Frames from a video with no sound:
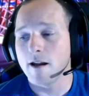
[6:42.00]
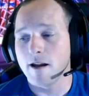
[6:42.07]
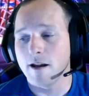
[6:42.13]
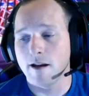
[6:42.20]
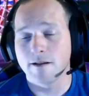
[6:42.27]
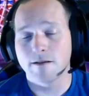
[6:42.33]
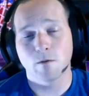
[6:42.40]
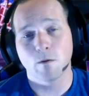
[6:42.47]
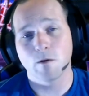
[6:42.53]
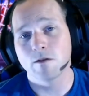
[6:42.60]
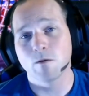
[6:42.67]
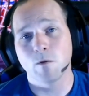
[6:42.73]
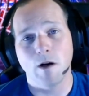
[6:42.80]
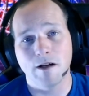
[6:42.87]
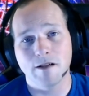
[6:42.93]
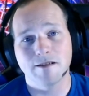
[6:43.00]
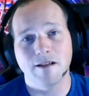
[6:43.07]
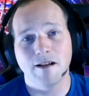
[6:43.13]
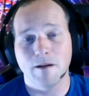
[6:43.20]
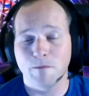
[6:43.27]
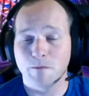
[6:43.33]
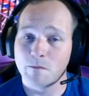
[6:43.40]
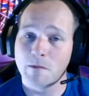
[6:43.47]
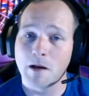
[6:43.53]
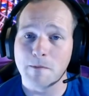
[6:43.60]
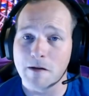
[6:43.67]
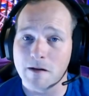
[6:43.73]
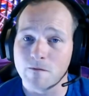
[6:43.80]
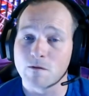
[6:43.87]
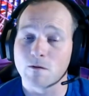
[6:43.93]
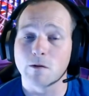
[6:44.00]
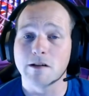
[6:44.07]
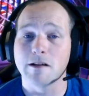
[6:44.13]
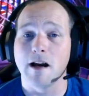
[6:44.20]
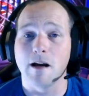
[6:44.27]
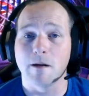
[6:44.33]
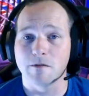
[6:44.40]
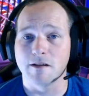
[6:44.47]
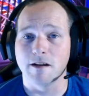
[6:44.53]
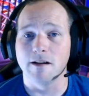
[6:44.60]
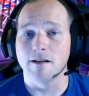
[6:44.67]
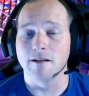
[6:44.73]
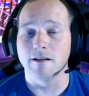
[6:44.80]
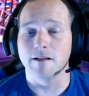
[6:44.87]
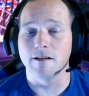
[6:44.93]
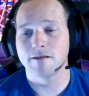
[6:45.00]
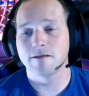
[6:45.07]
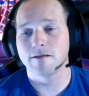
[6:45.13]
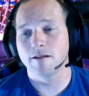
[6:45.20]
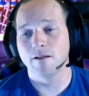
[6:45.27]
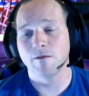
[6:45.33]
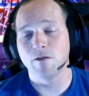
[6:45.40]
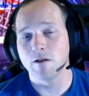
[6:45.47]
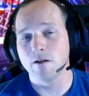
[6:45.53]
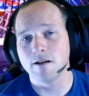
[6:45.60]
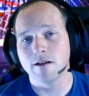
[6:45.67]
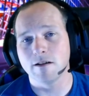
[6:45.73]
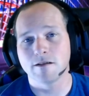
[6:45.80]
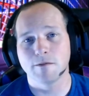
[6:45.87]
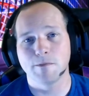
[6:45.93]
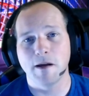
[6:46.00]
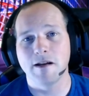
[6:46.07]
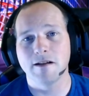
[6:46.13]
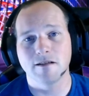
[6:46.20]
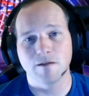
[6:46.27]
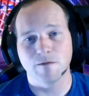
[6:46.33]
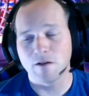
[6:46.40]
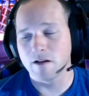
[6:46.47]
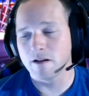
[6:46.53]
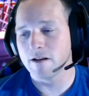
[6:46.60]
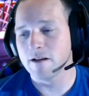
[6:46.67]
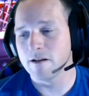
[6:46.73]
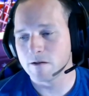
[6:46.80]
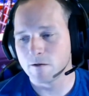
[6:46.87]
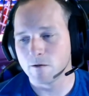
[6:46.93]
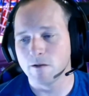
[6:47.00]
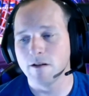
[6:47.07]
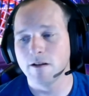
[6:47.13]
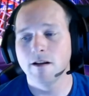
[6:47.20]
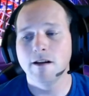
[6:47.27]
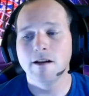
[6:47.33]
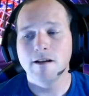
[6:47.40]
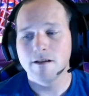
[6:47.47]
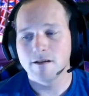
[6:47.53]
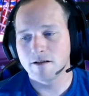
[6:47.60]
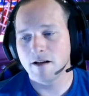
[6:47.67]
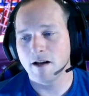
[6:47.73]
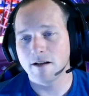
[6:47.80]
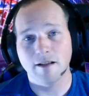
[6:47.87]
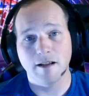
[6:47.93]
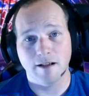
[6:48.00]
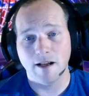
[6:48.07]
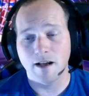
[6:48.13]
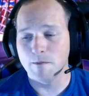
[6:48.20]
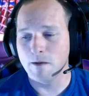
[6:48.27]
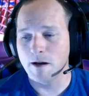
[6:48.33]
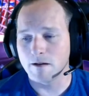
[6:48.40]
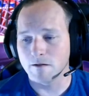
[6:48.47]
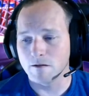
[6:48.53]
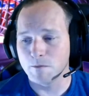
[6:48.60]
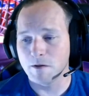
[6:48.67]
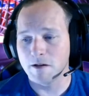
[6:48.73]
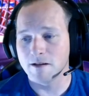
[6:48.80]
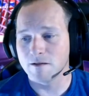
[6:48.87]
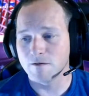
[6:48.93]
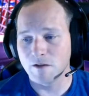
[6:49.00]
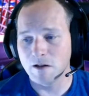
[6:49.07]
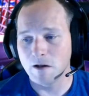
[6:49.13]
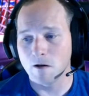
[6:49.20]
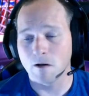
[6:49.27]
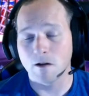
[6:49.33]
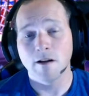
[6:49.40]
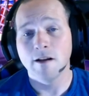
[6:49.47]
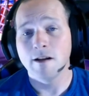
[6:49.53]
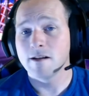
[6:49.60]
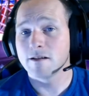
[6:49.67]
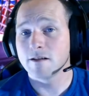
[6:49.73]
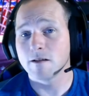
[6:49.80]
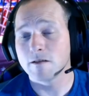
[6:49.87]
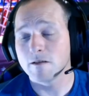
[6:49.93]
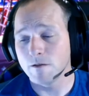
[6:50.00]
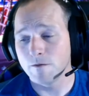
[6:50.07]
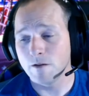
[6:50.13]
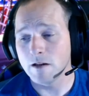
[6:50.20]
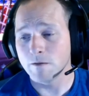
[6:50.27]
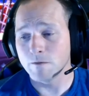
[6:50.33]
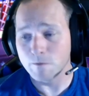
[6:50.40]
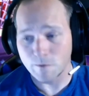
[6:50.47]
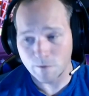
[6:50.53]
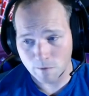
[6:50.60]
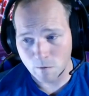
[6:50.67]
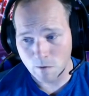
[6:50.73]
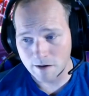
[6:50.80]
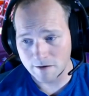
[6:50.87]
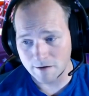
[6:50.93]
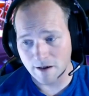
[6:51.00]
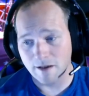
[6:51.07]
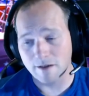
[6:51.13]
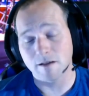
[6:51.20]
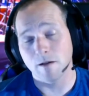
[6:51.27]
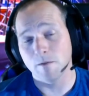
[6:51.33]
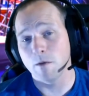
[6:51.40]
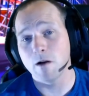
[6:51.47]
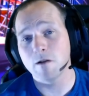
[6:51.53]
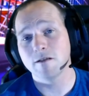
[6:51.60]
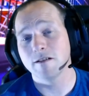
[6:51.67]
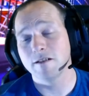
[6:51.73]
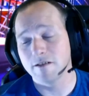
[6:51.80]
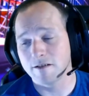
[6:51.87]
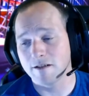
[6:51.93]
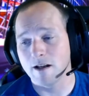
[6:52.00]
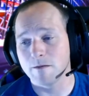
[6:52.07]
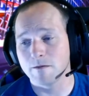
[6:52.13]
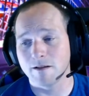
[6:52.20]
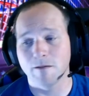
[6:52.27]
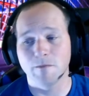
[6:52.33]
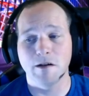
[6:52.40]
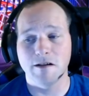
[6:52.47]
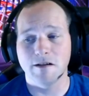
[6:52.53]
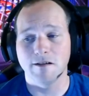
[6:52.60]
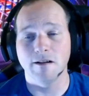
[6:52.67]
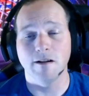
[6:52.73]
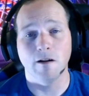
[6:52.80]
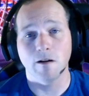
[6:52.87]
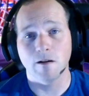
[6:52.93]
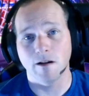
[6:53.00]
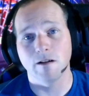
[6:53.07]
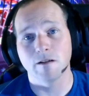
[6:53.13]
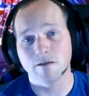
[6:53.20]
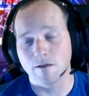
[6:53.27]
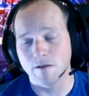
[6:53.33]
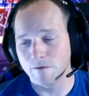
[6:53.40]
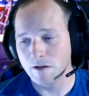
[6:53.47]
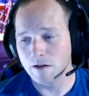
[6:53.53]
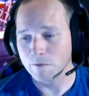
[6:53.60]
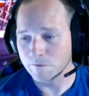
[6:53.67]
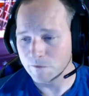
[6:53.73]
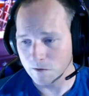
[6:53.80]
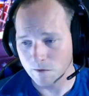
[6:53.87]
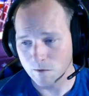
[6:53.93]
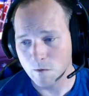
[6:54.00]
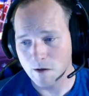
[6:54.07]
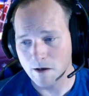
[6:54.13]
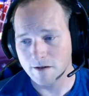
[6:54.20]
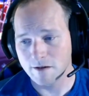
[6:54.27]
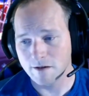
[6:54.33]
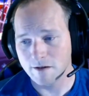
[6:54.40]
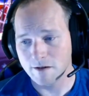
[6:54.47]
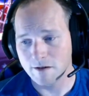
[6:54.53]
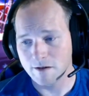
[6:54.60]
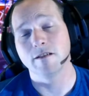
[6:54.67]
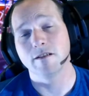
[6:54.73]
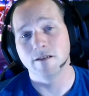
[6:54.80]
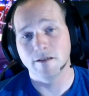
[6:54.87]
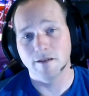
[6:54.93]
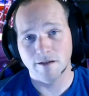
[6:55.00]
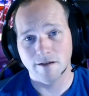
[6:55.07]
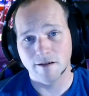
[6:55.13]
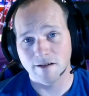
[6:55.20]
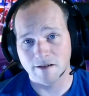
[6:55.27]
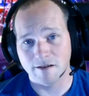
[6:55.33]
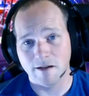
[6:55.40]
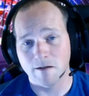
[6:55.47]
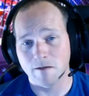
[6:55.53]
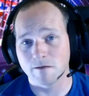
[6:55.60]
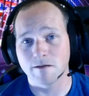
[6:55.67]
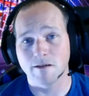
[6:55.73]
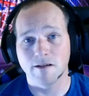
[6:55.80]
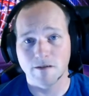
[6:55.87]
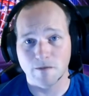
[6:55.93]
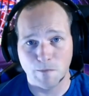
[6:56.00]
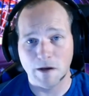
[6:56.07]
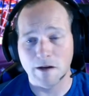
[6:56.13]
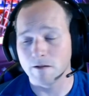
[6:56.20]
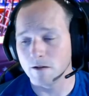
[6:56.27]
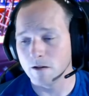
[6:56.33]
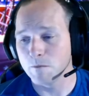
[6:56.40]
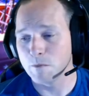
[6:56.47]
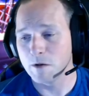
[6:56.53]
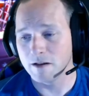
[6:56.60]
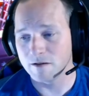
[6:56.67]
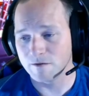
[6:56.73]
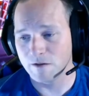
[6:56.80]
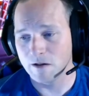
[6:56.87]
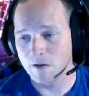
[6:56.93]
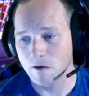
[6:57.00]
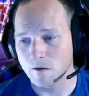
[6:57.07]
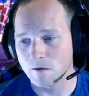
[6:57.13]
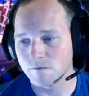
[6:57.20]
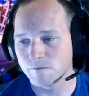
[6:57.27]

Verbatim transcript: It's worth twice that, maybe even three times. If you're in the space, if you're in the history, check that game out on the PSVR. It's also available for the Quest, guys. Most of these games that I mentioned are also available for the sales is better on PSVR.